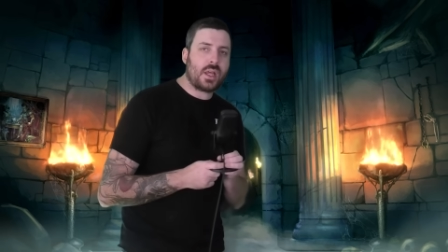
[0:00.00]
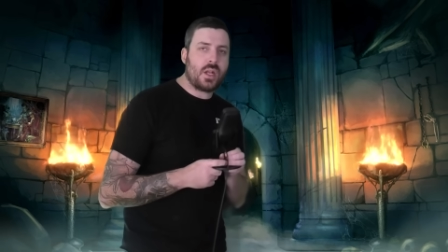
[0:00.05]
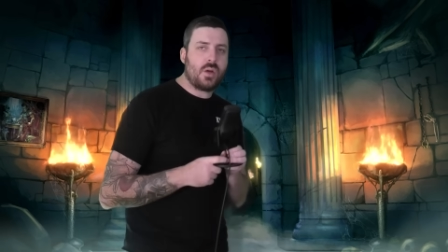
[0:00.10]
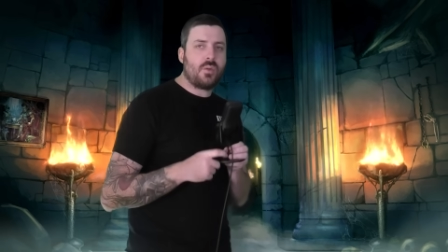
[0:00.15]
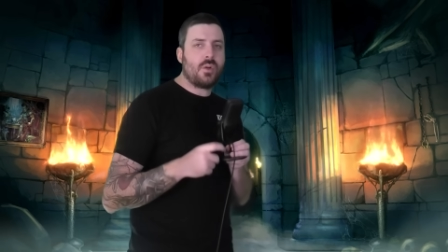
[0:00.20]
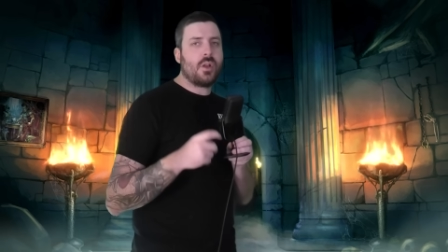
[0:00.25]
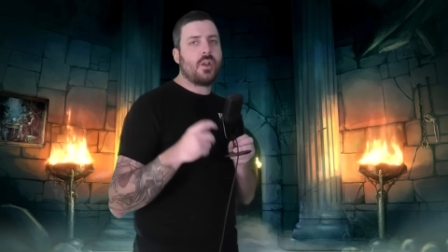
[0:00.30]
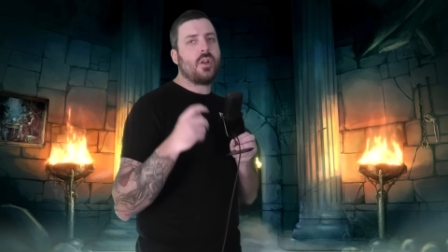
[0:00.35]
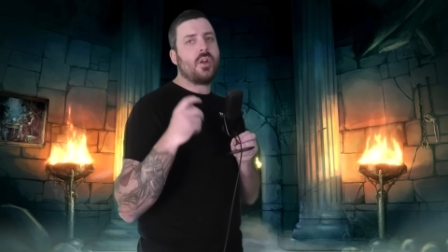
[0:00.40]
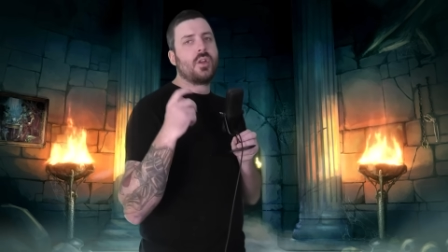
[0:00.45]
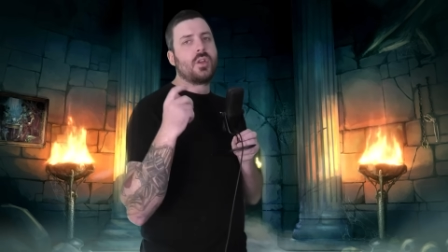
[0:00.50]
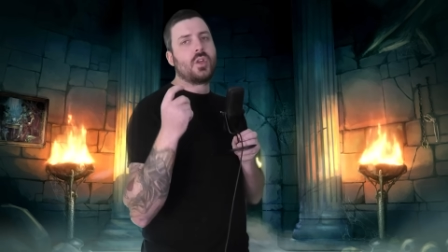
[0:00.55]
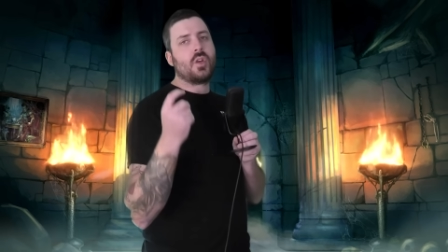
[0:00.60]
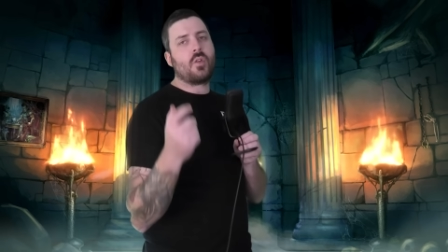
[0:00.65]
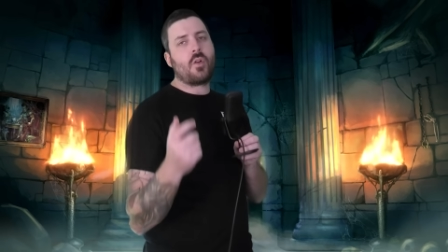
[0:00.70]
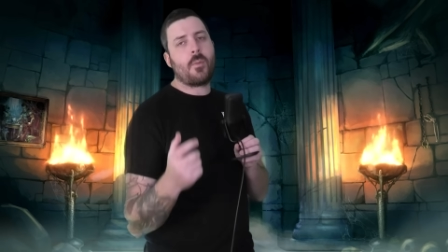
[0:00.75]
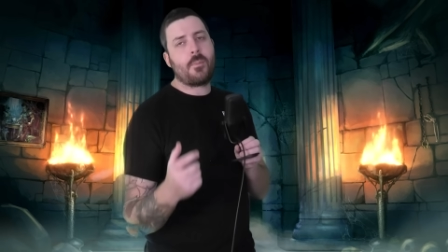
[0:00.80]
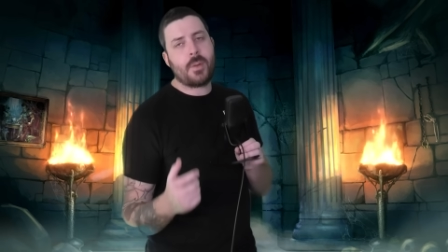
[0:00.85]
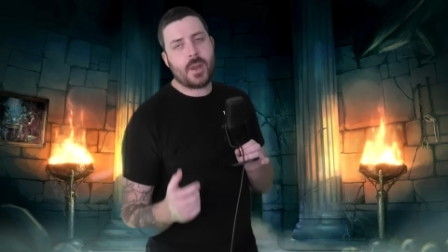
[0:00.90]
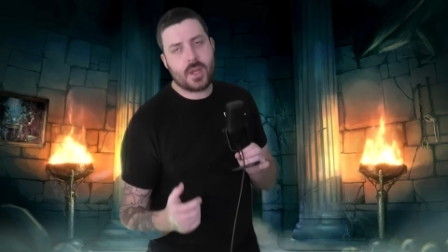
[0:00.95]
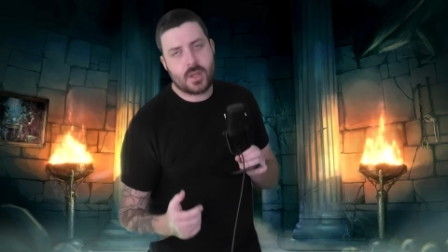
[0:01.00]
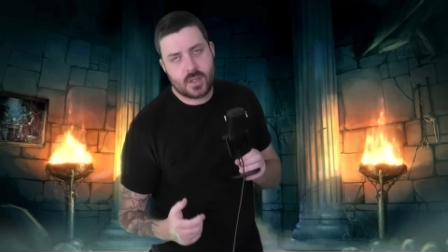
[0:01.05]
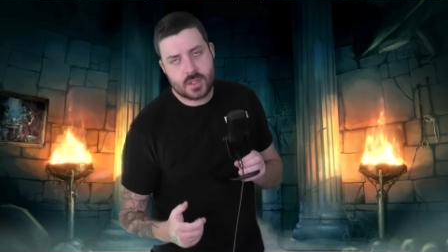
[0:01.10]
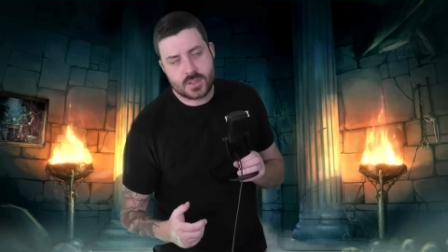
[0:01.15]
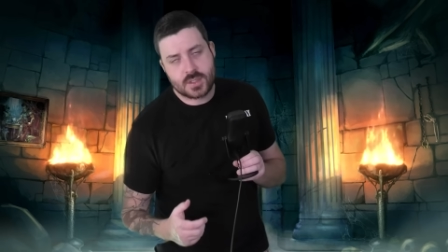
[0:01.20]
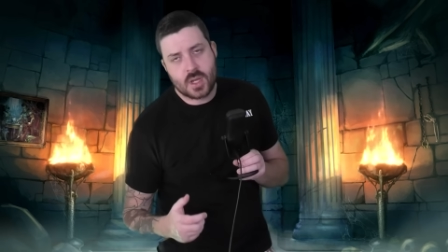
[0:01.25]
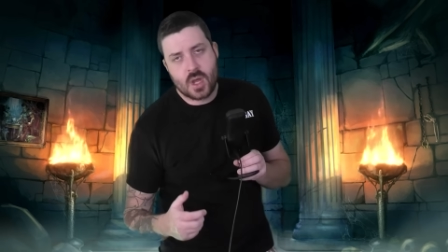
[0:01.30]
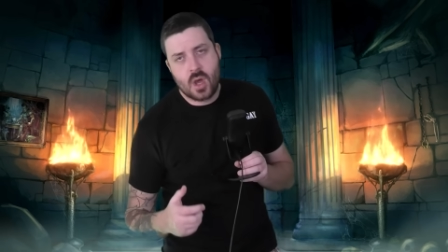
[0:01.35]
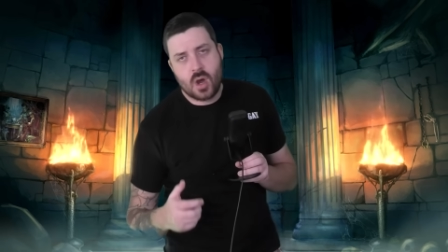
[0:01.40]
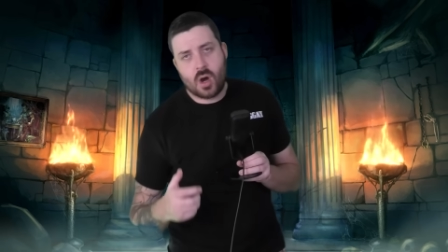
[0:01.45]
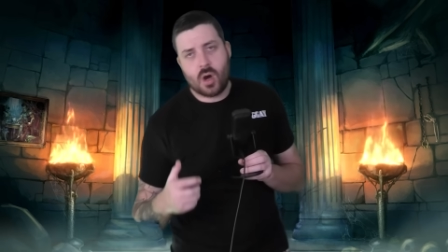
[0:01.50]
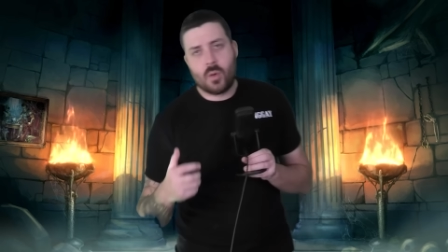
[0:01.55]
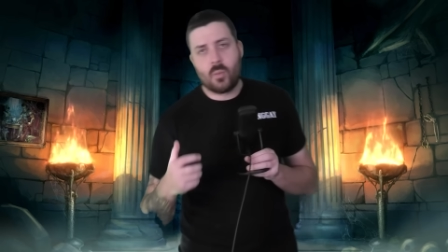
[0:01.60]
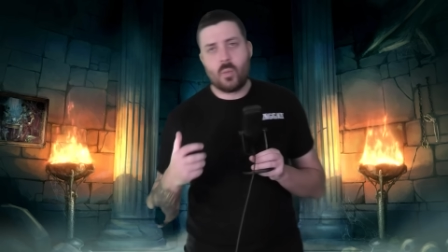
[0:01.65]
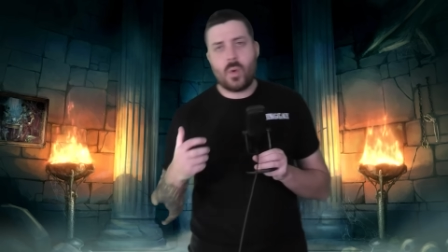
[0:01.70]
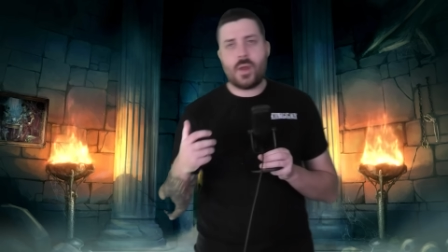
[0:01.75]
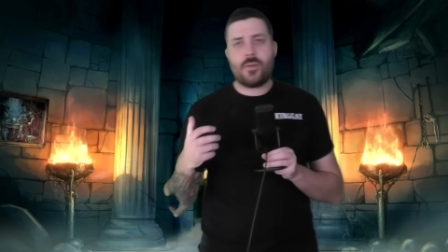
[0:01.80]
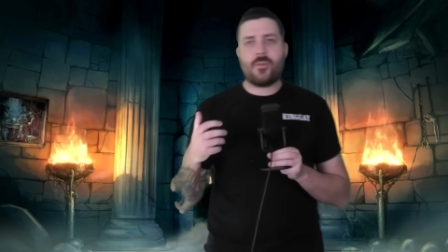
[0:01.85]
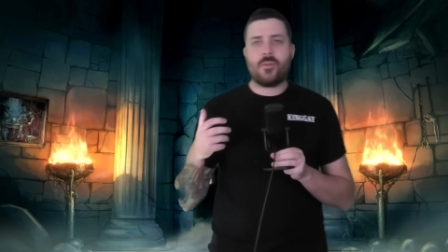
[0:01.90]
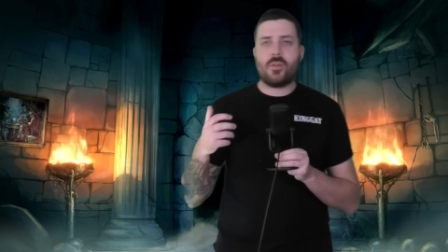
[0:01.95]
and I want to know your opinions on
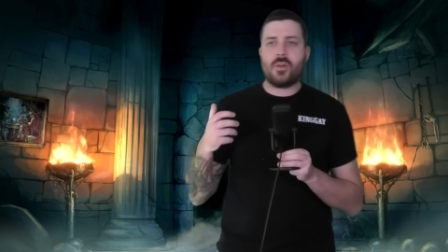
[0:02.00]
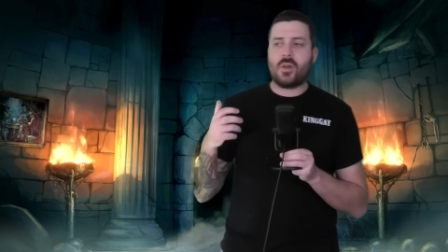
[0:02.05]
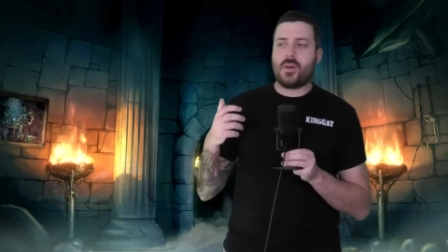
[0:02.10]
whether or